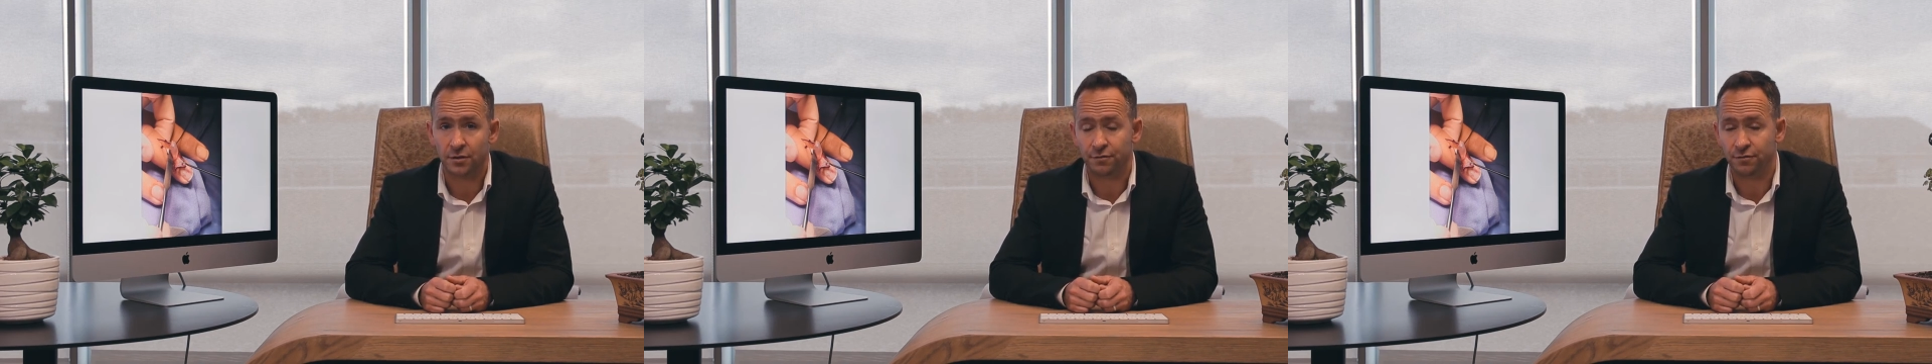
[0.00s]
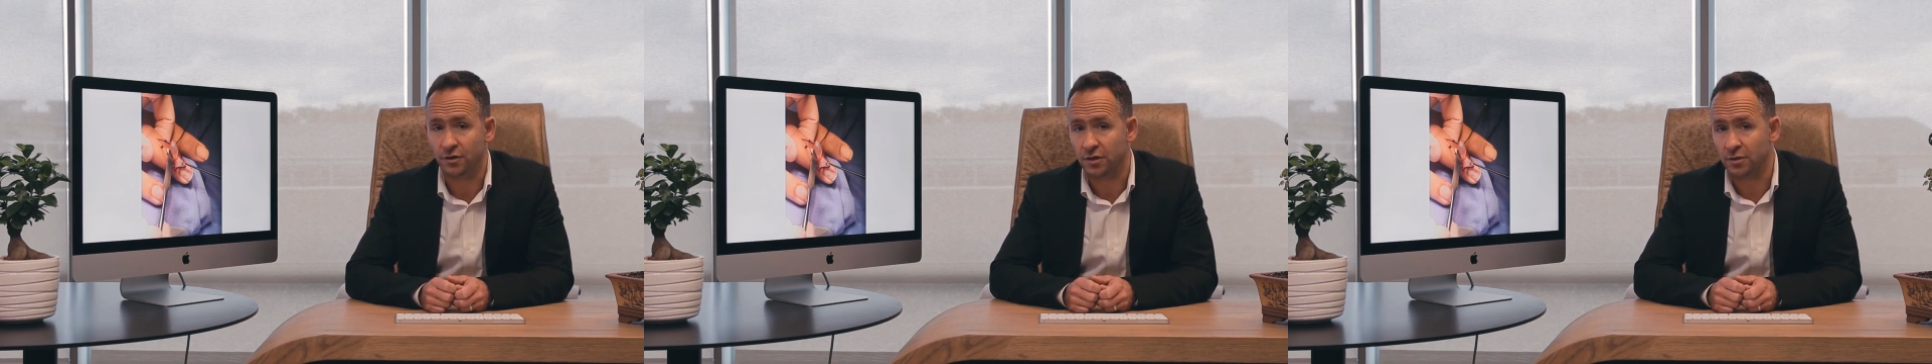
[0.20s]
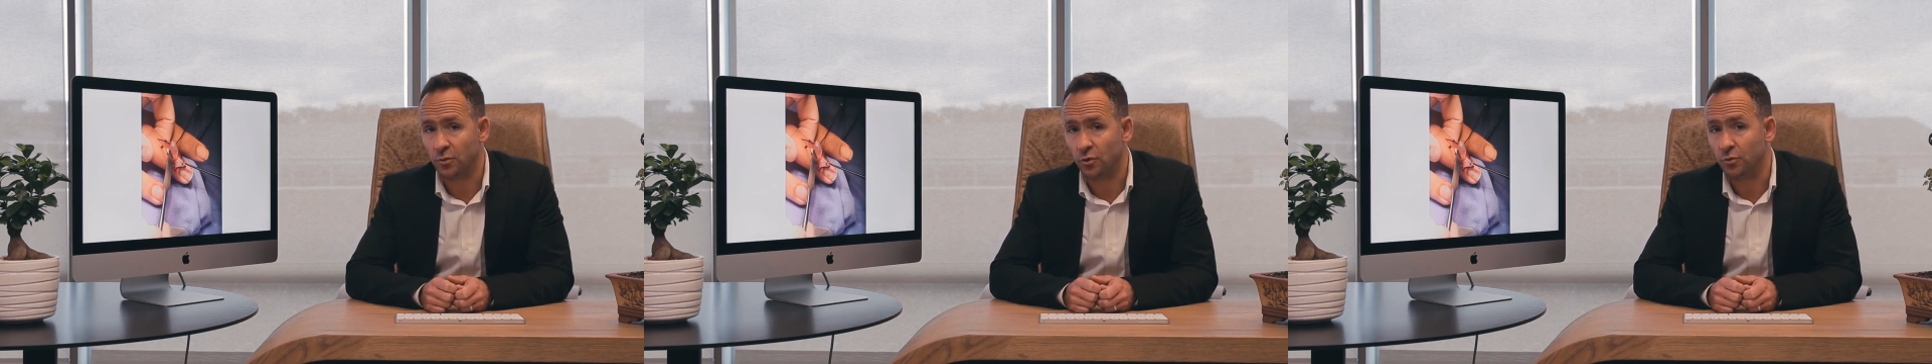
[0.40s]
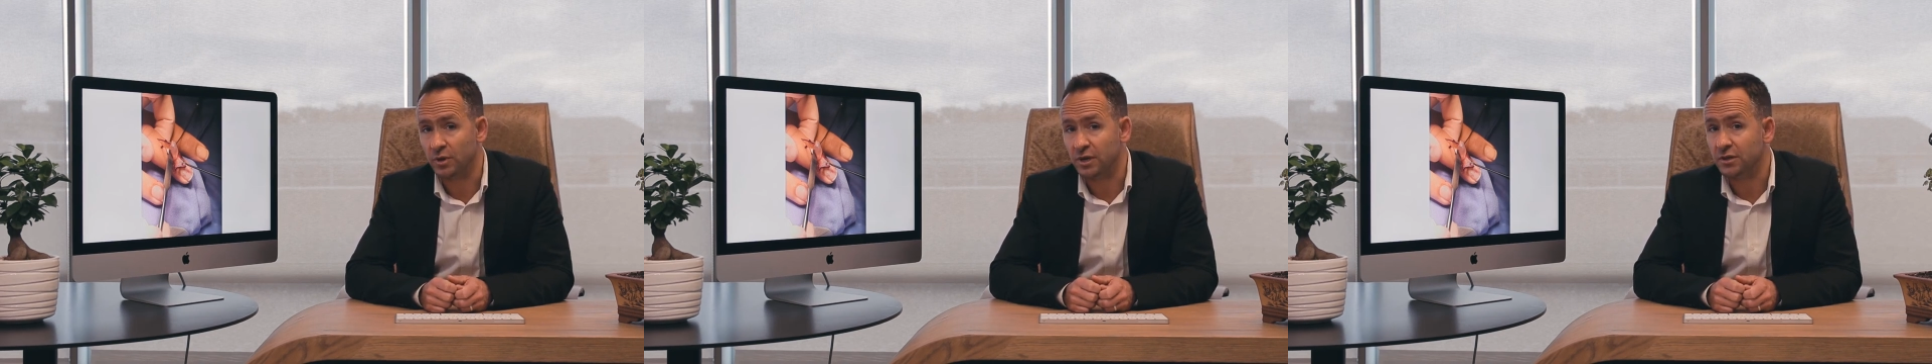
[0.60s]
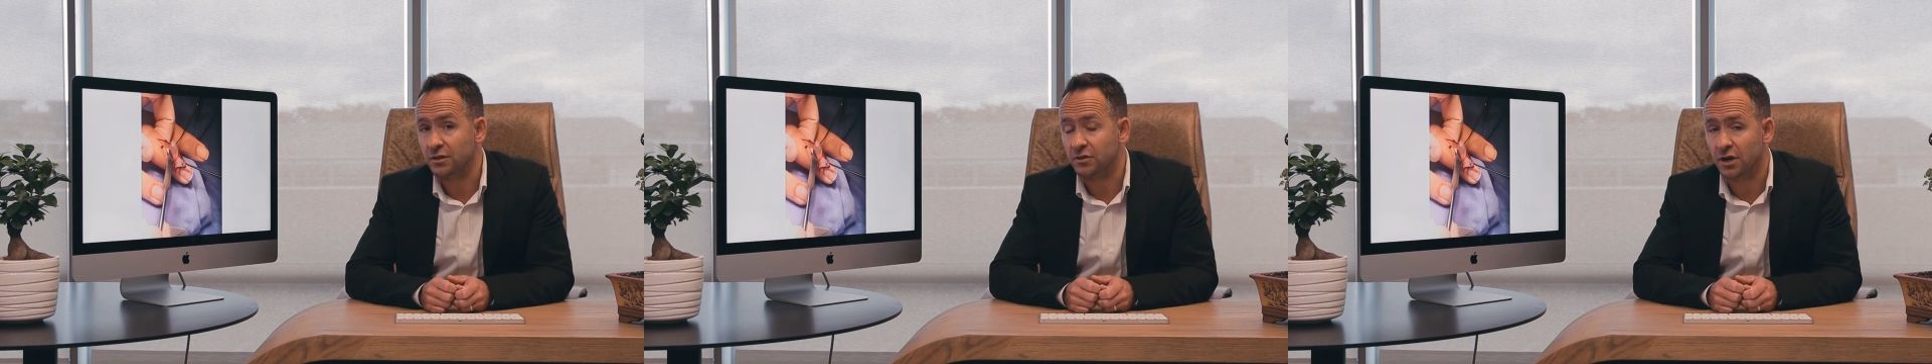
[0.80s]
Furthermore,
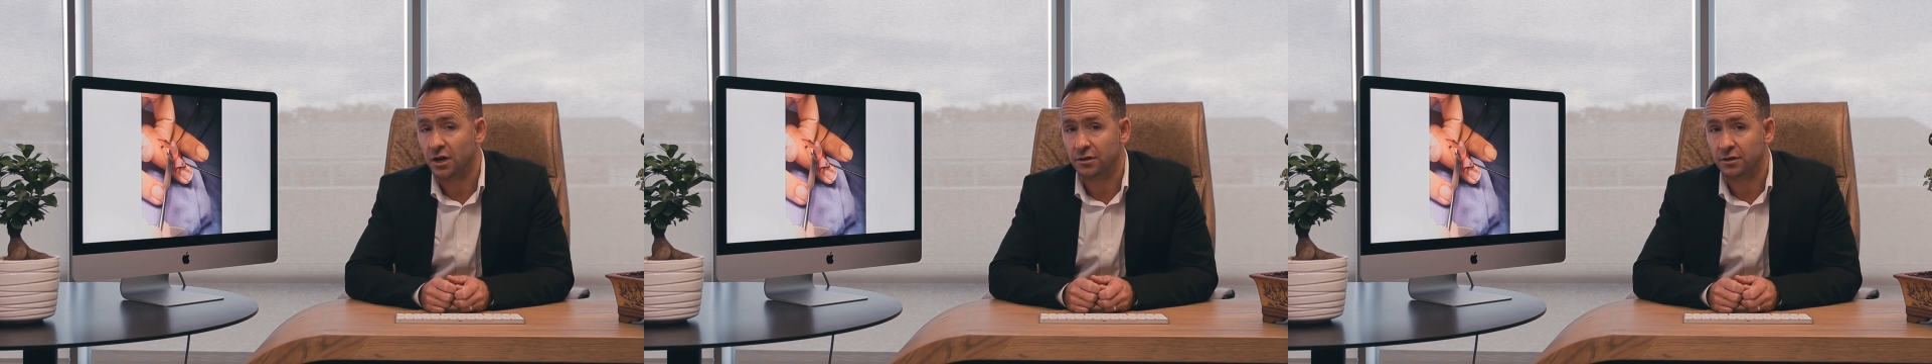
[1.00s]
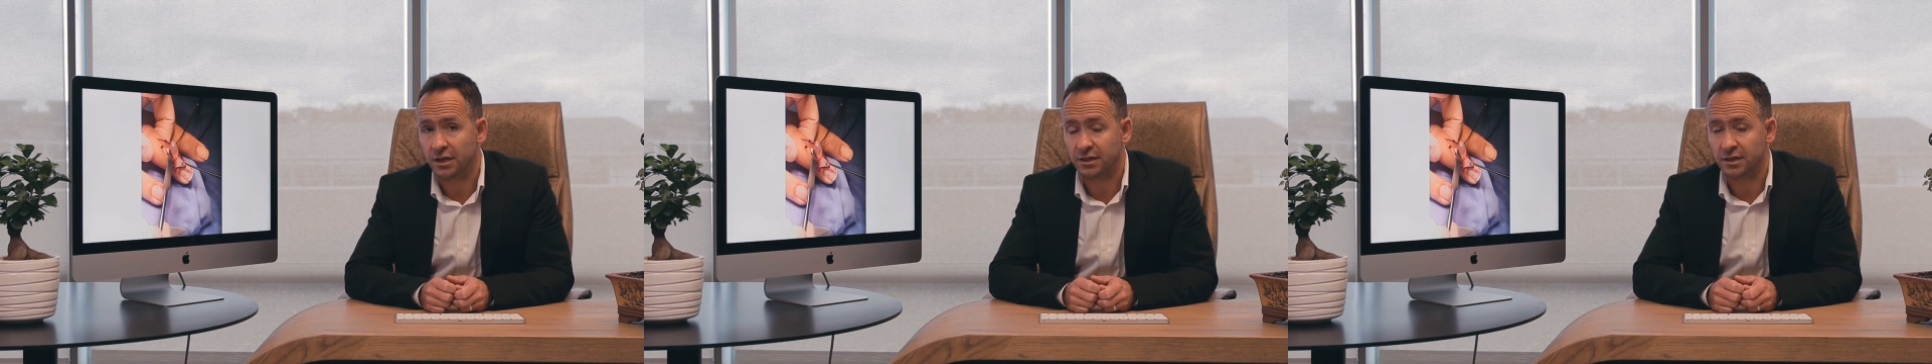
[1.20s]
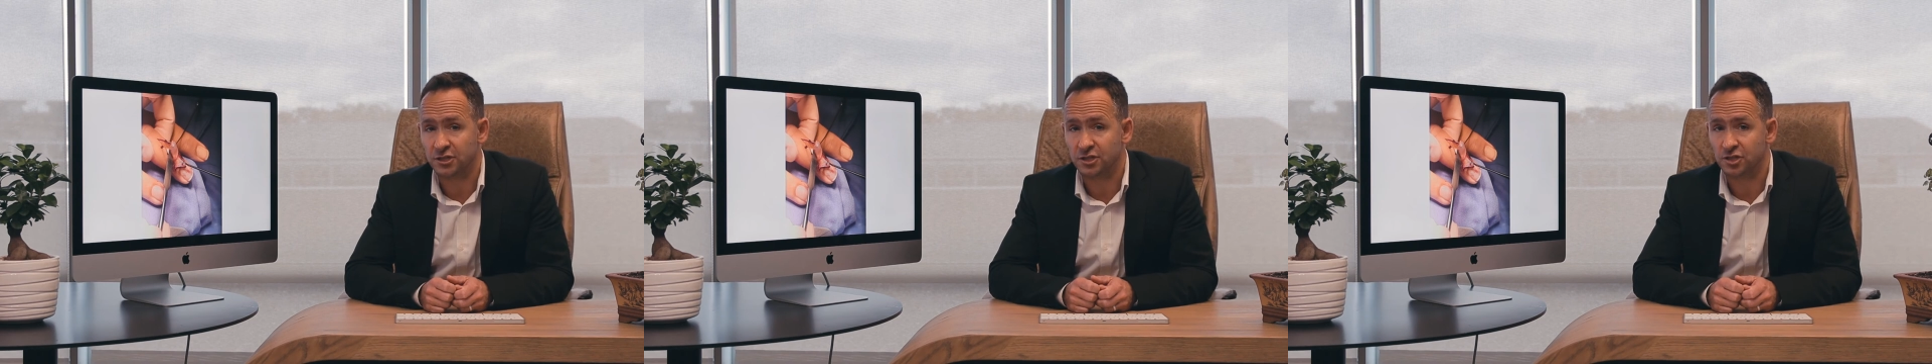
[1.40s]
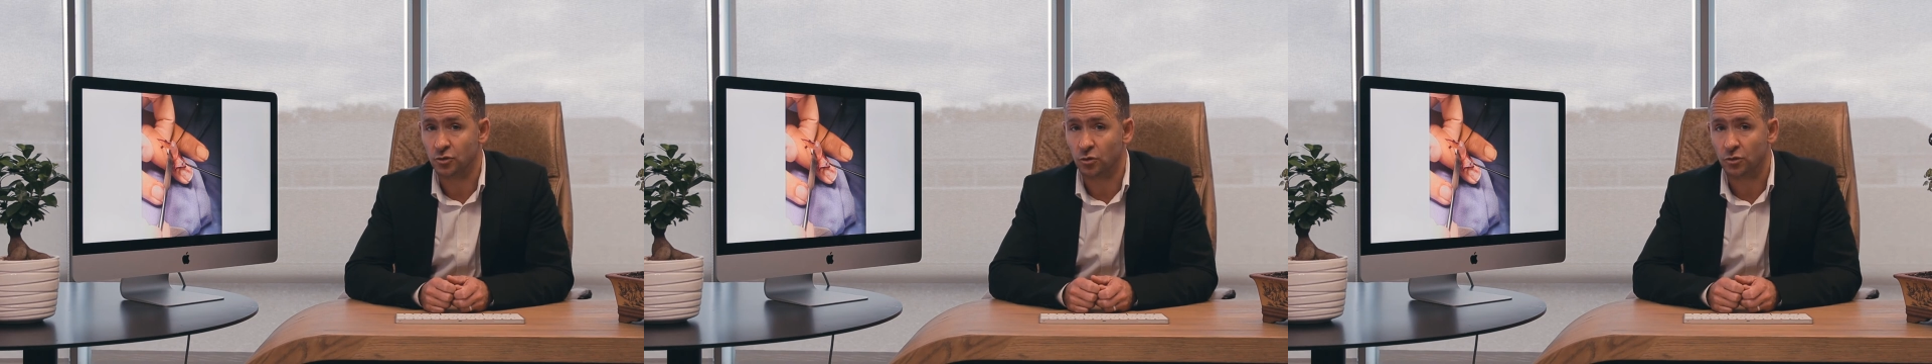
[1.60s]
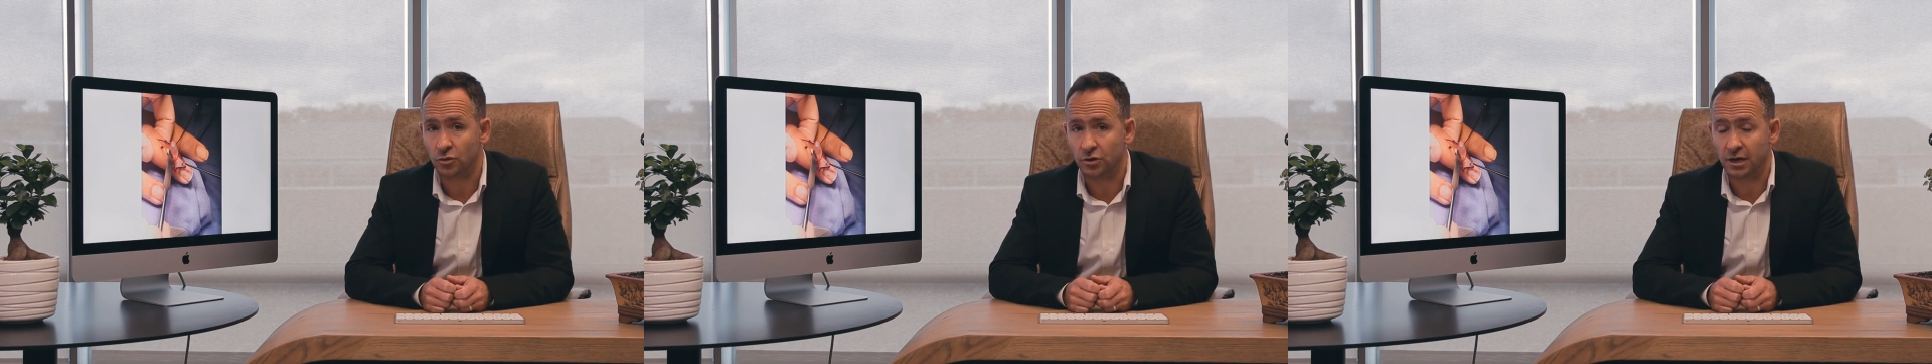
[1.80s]
we need to go and get the
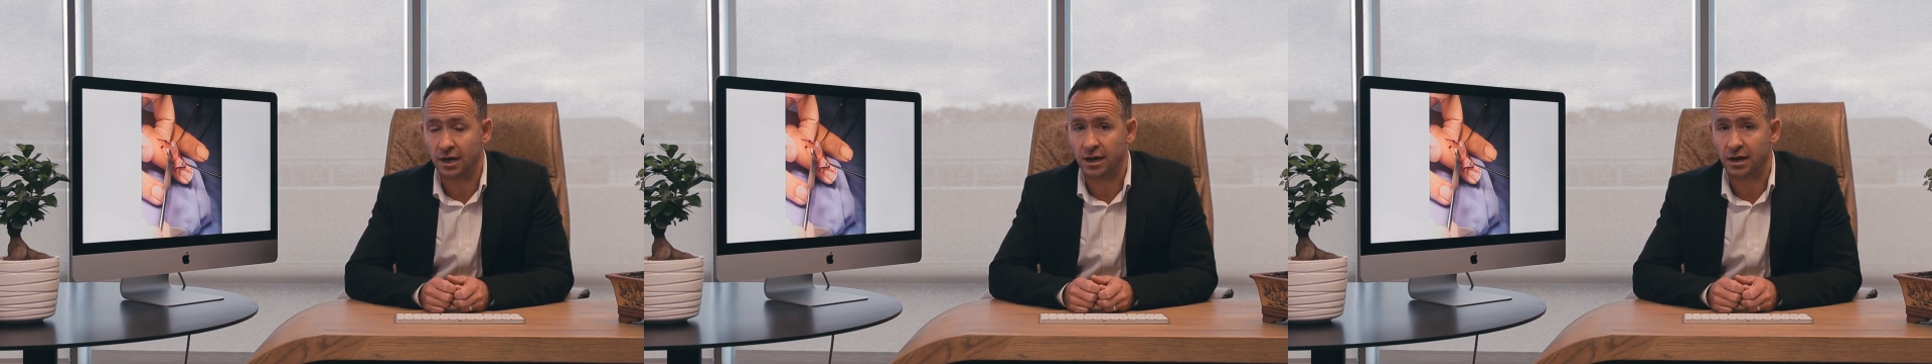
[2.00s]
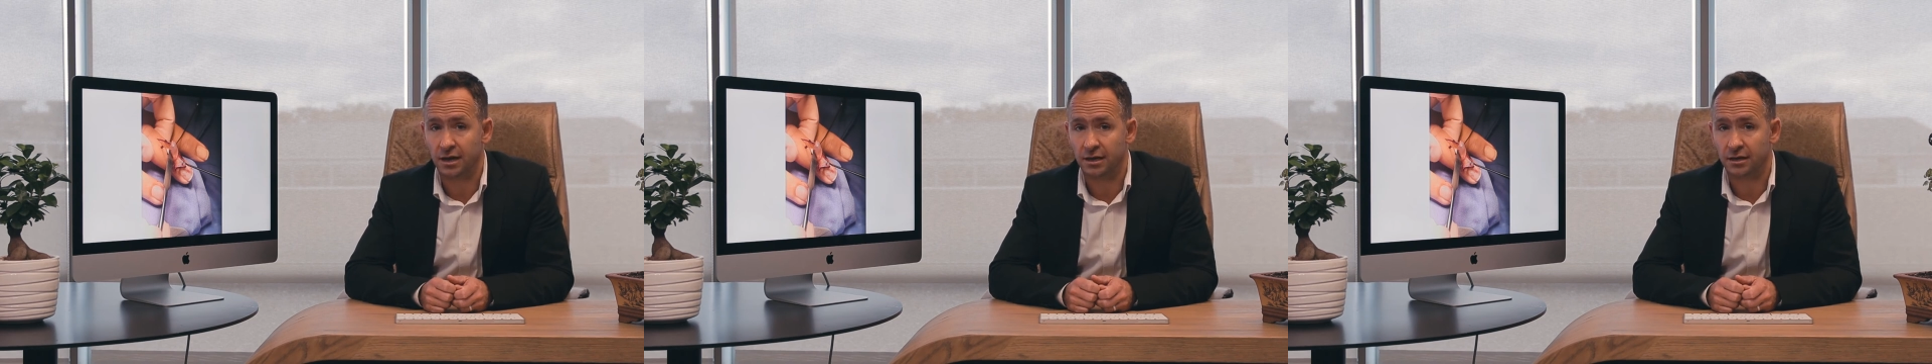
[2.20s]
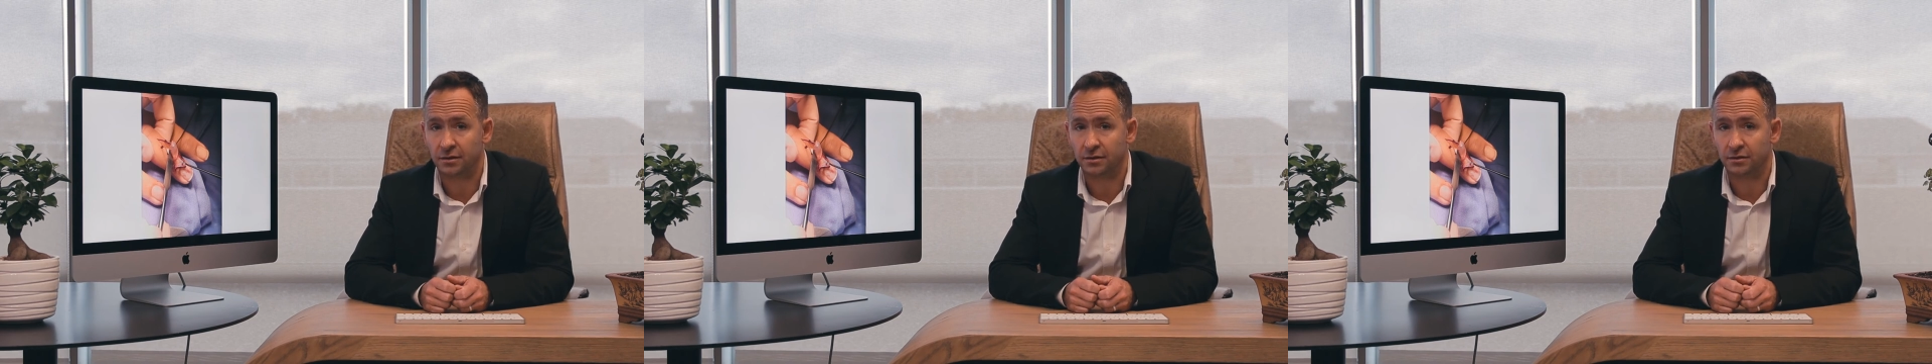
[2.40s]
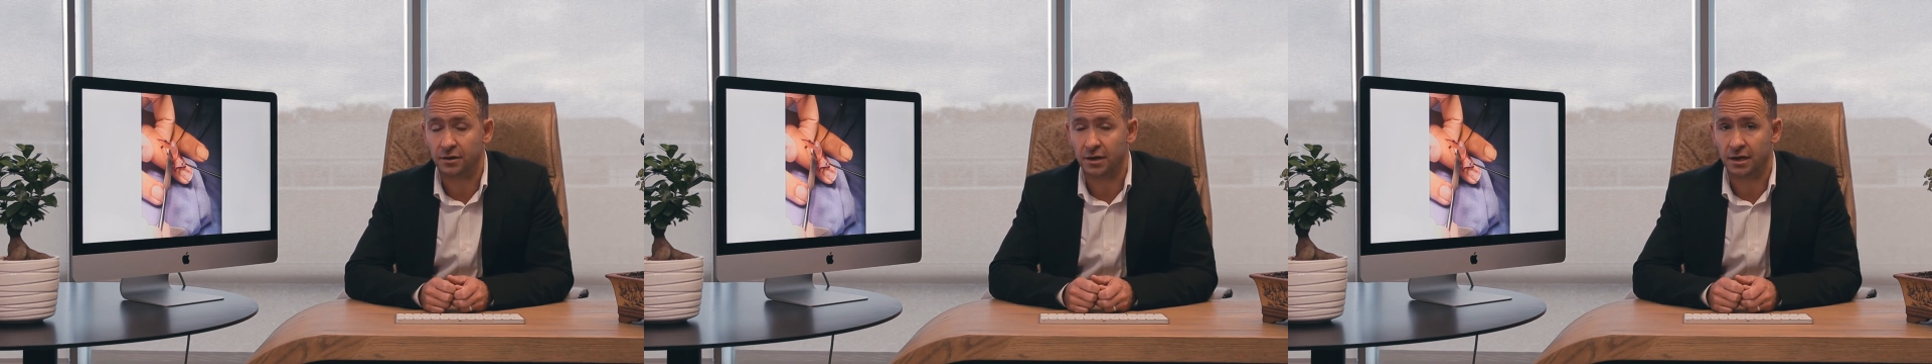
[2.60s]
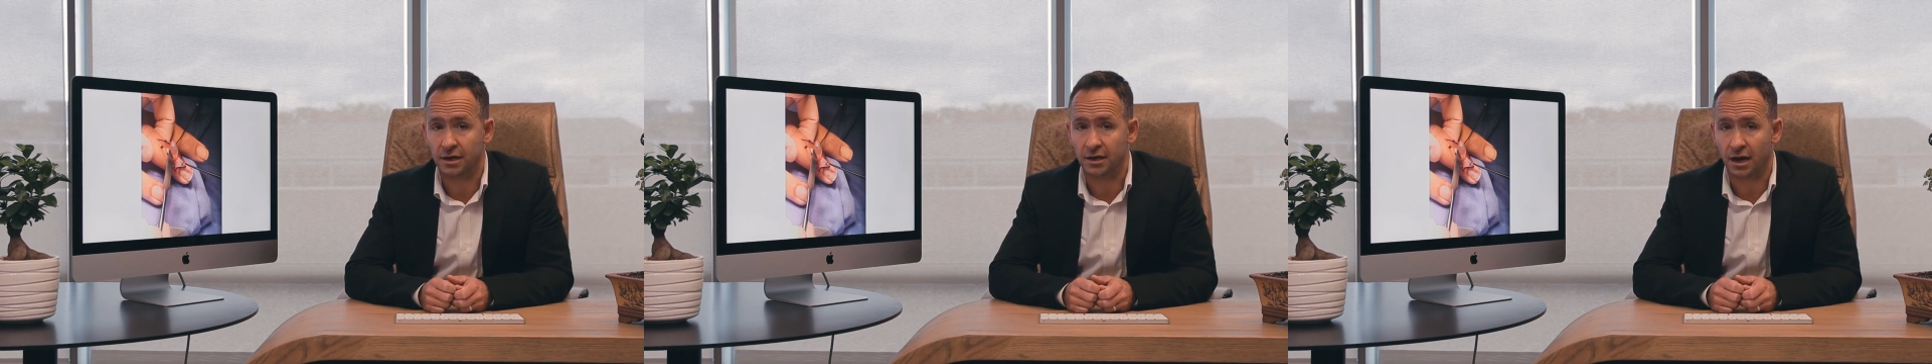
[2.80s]
stalk and